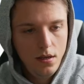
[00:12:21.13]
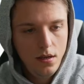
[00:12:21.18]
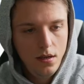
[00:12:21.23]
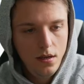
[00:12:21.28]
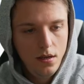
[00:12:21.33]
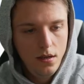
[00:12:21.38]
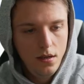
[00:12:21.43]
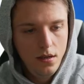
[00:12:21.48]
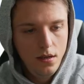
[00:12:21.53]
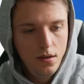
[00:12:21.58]

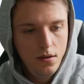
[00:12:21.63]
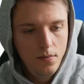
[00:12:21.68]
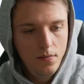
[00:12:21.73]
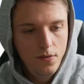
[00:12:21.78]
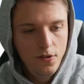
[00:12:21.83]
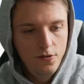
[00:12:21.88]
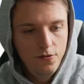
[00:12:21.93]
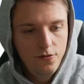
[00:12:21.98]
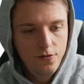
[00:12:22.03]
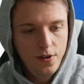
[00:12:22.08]

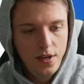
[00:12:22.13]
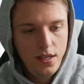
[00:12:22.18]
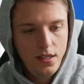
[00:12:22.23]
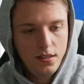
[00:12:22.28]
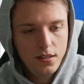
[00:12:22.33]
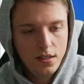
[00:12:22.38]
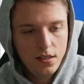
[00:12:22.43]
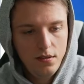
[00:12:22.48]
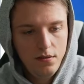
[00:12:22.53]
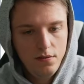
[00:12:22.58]

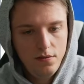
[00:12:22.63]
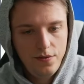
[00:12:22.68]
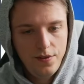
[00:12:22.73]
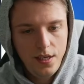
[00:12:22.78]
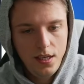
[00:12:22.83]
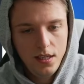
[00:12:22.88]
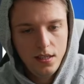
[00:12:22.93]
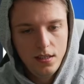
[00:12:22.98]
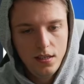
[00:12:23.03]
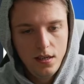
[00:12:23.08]

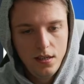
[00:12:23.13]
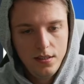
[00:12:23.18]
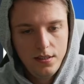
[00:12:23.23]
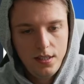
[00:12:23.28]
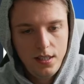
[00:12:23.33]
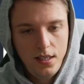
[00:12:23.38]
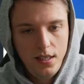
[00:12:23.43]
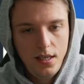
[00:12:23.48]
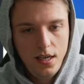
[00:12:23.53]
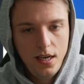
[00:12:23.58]

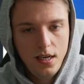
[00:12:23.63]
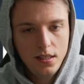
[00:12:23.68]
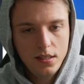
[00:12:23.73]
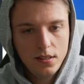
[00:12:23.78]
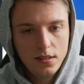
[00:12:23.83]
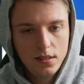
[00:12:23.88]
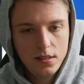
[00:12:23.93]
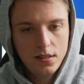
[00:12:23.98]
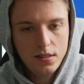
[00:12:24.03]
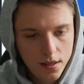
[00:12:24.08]

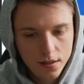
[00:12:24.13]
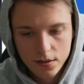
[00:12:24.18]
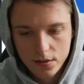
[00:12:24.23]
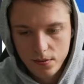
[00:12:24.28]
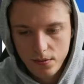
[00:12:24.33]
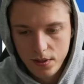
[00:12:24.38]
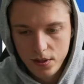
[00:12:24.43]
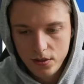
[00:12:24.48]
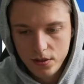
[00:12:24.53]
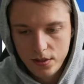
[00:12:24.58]
Viteconfig.ts, so
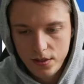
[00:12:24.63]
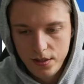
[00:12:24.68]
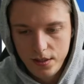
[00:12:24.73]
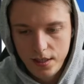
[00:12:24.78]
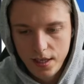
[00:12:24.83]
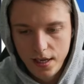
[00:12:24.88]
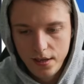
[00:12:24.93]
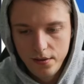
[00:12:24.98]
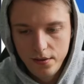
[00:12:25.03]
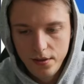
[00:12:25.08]
we can just
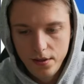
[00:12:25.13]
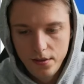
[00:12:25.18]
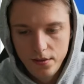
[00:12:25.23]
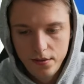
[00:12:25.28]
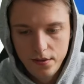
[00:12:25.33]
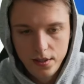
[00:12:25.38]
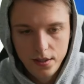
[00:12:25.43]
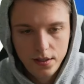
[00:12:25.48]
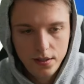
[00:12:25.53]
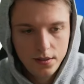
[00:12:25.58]
download
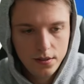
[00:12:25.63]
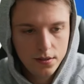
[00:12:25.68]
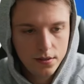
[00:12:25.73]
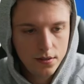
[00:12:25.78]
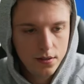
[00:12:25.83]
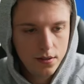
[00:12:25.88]
this.